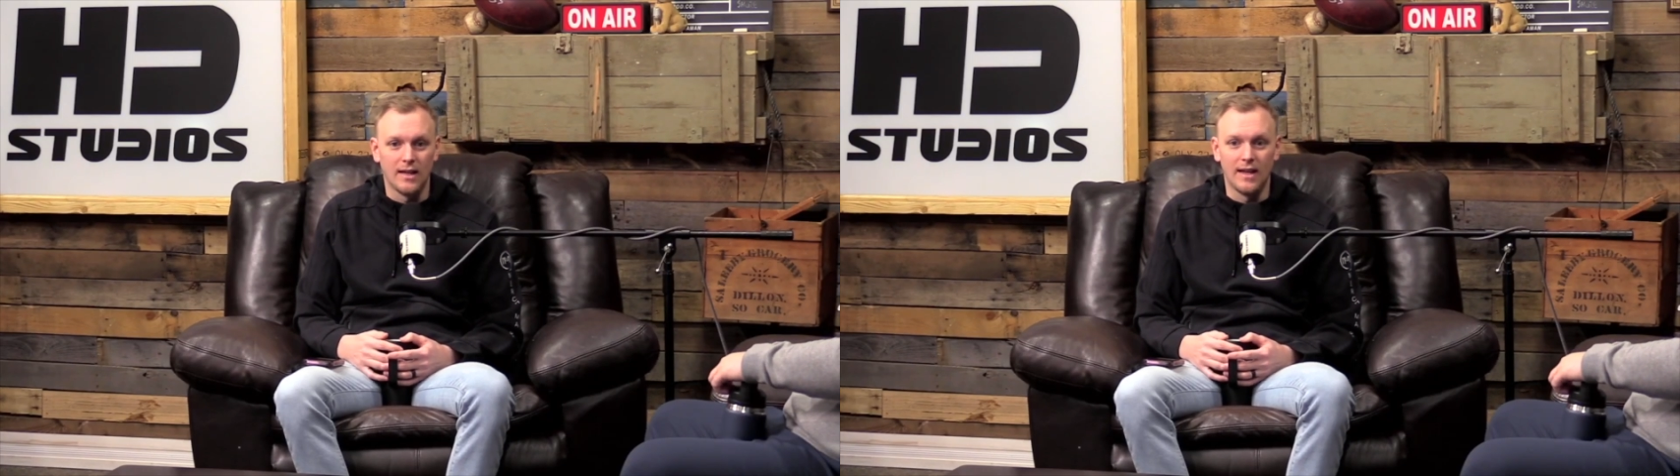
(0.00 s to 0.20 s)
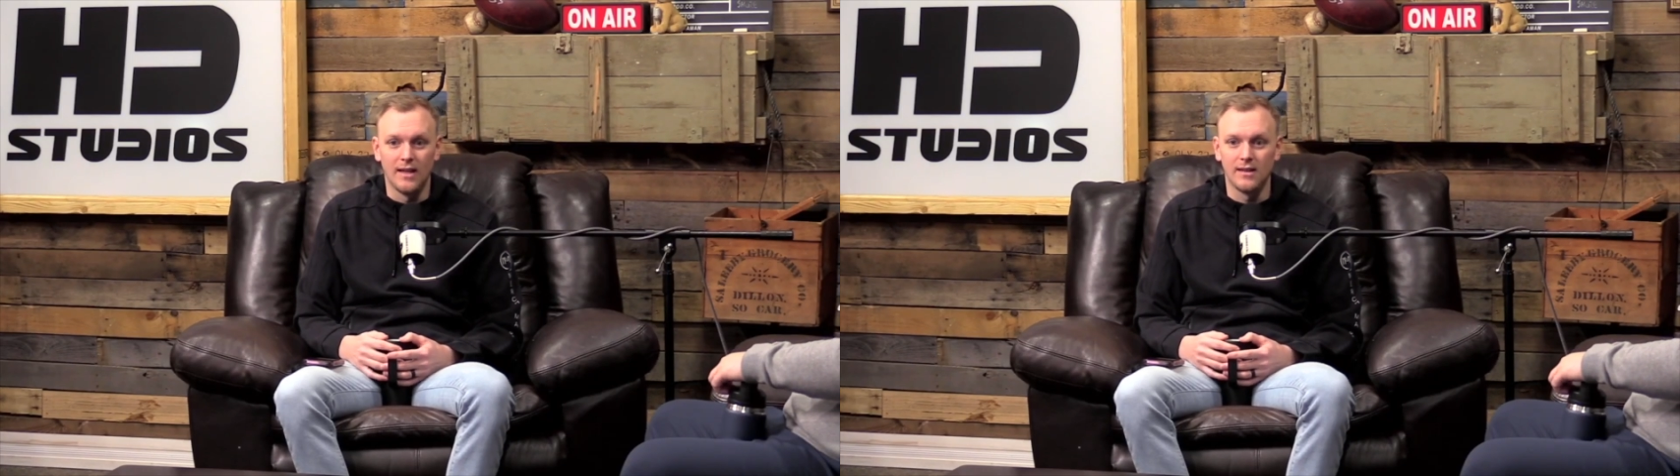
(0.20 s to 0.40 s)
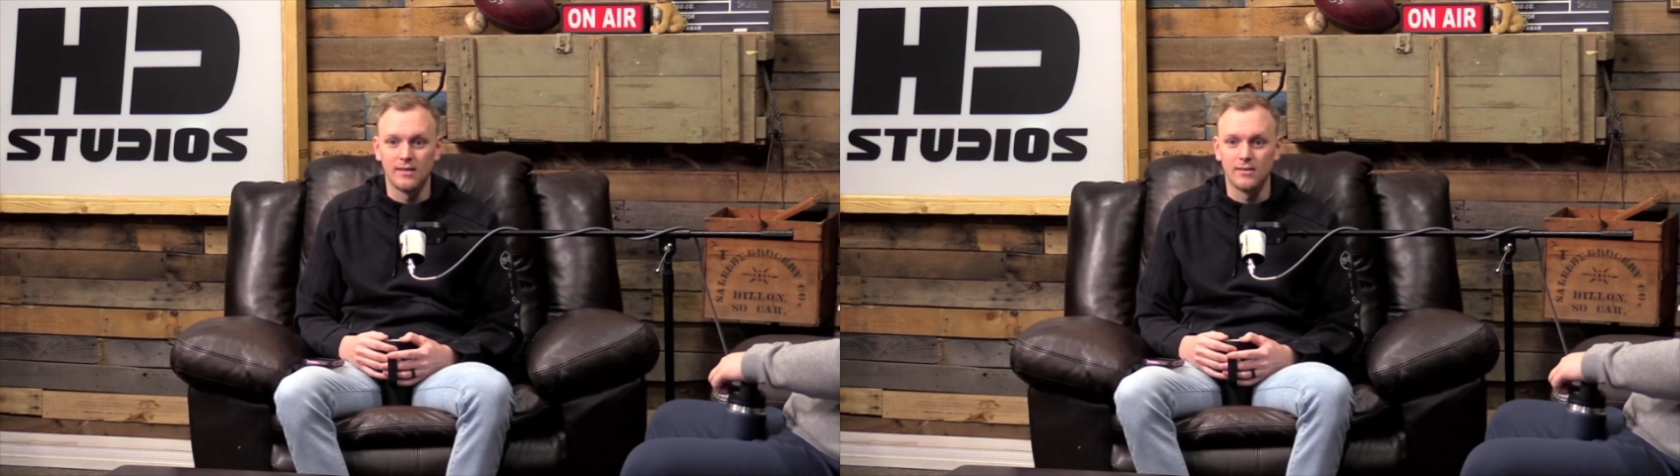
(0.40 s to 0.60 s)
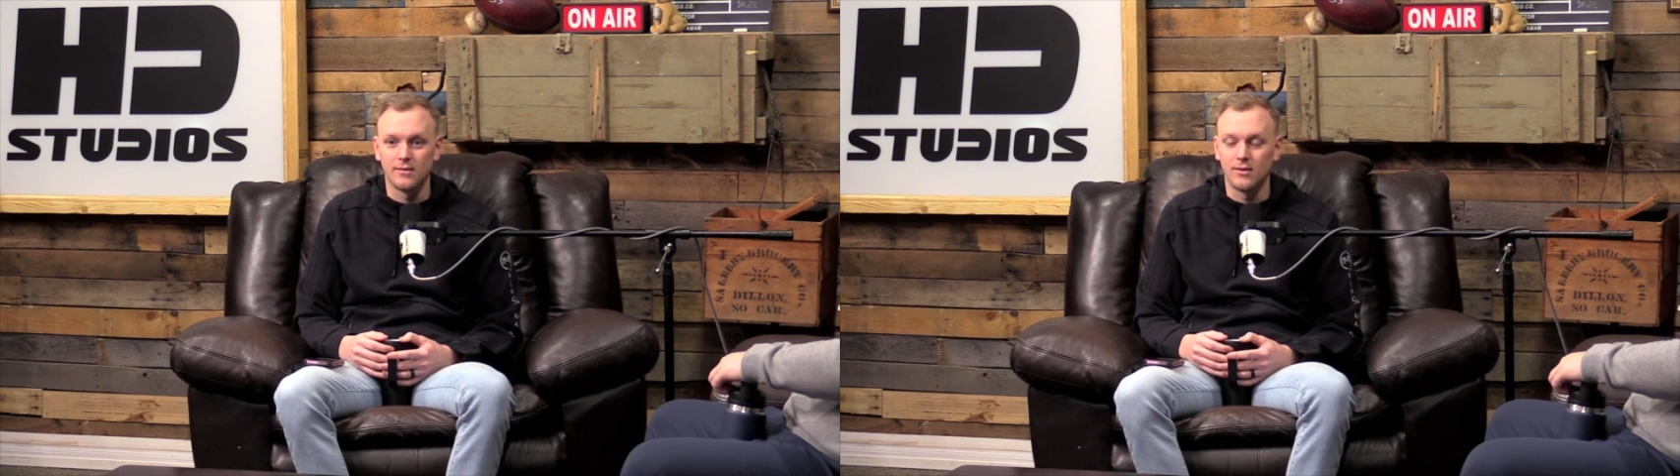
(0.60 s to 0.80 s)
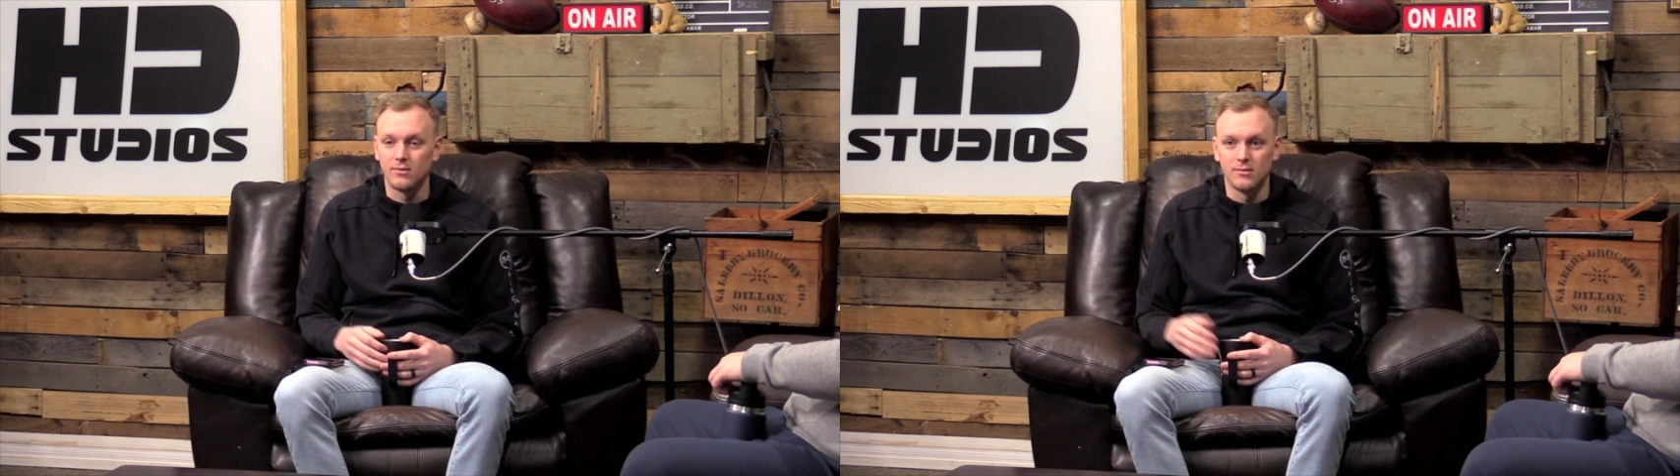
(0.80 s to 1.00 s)
and
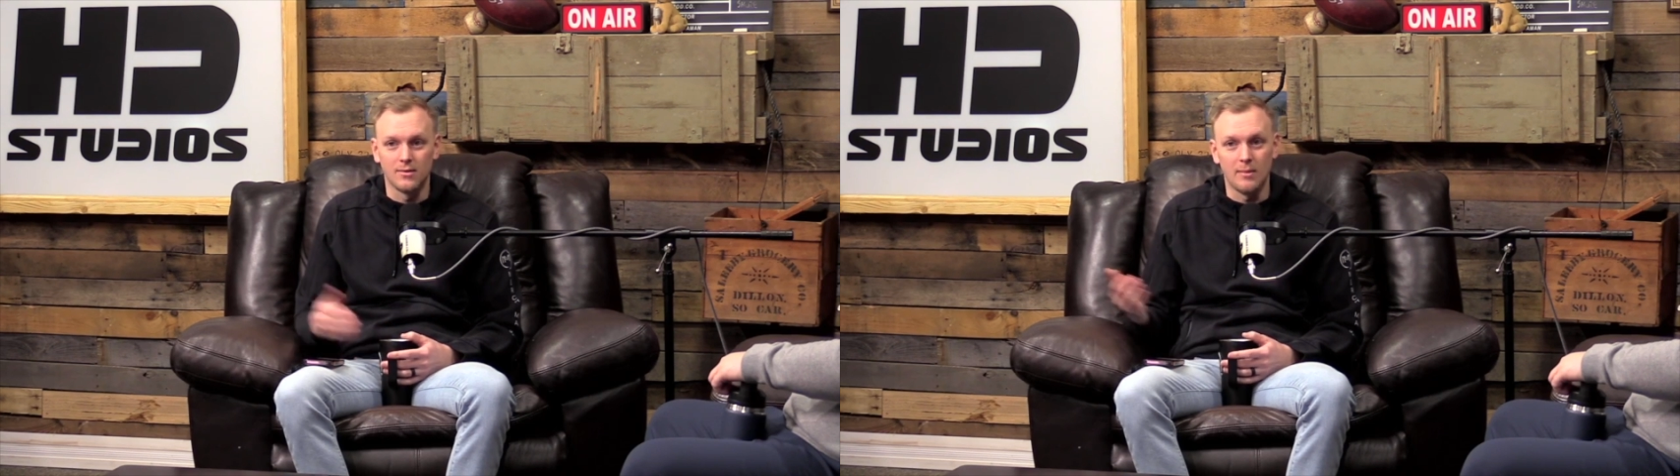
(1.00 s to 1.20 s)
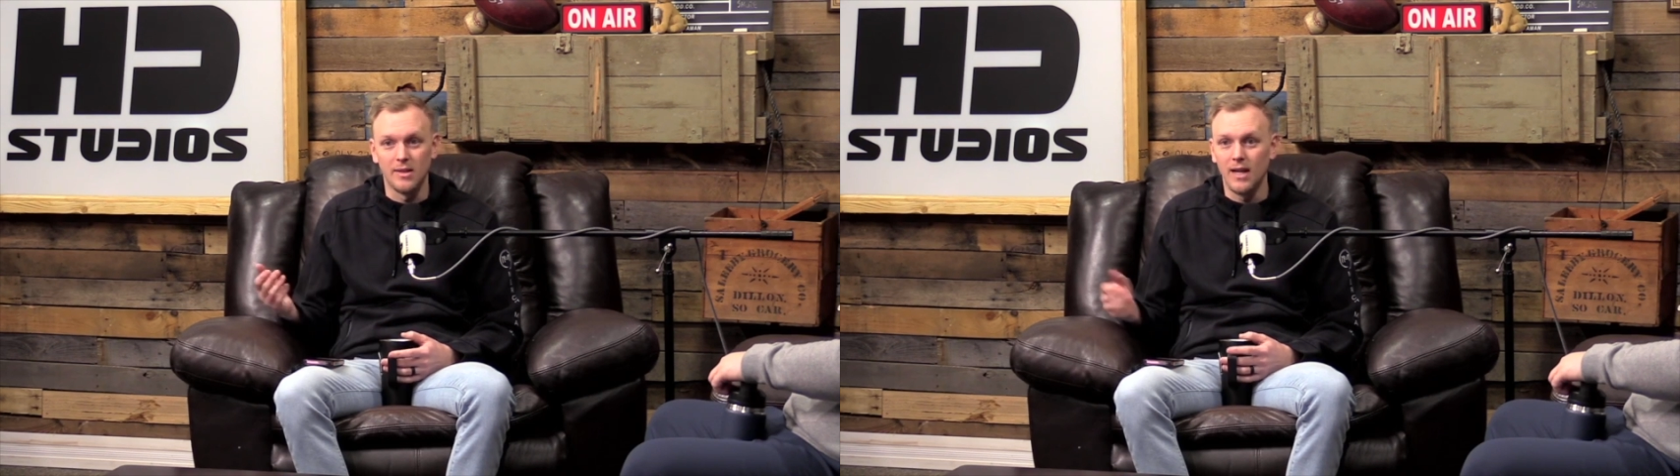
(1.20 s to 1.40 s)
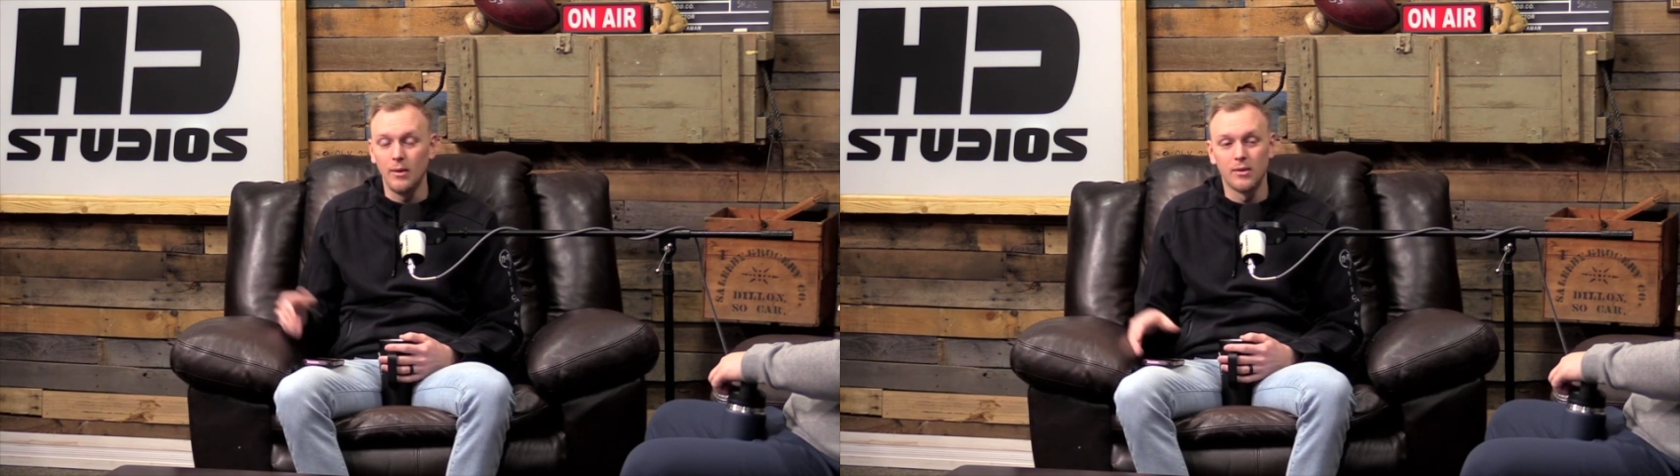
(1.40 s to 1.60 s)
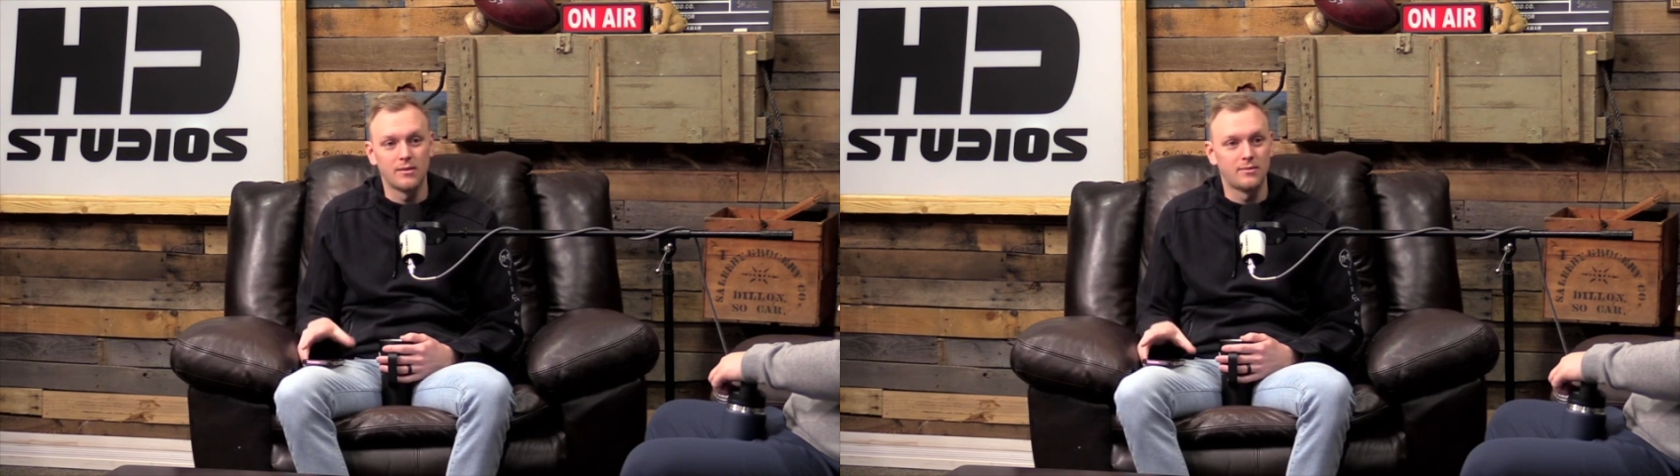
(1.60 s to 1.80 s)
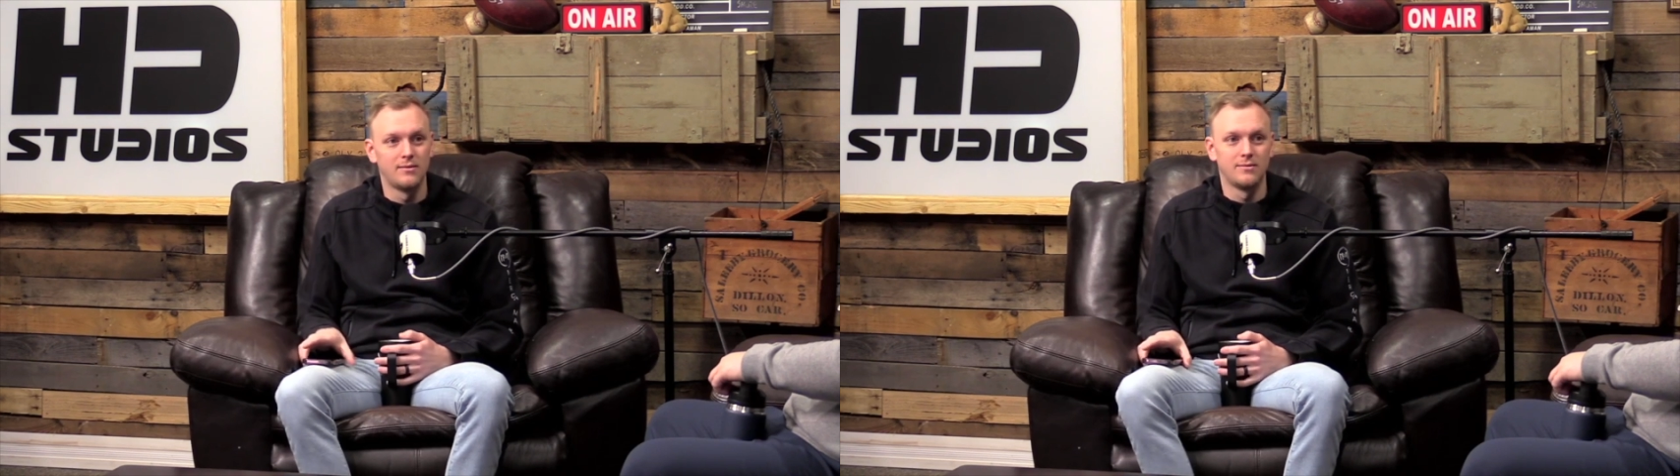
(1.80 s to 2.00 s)
I mean they
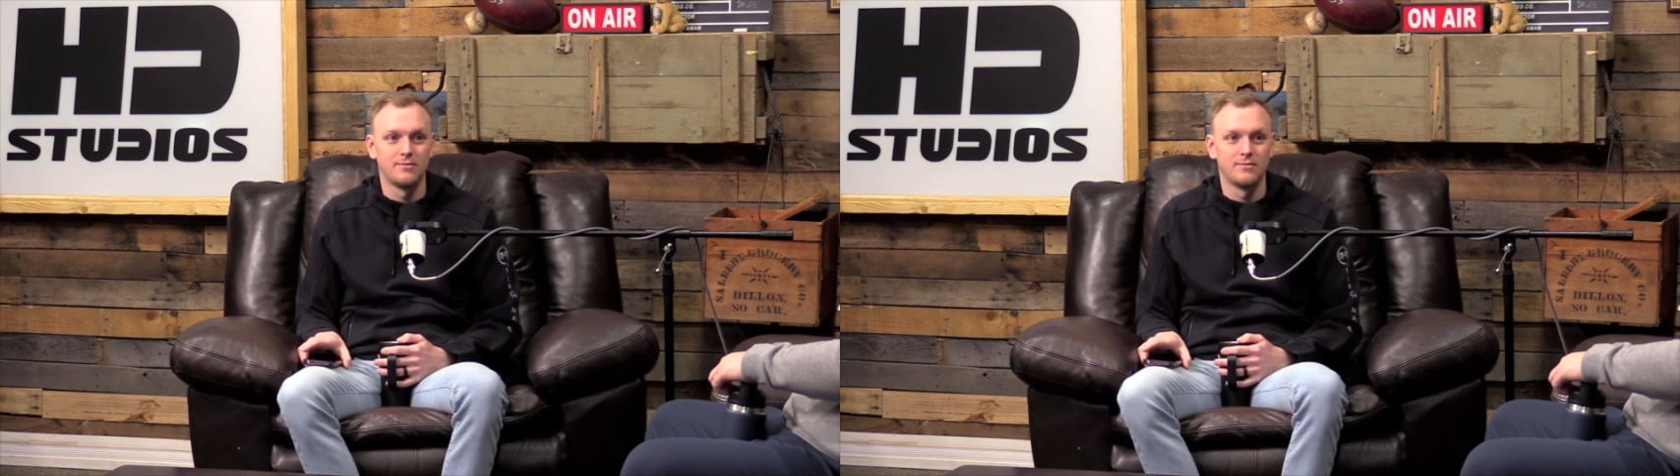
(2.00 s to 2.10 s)
were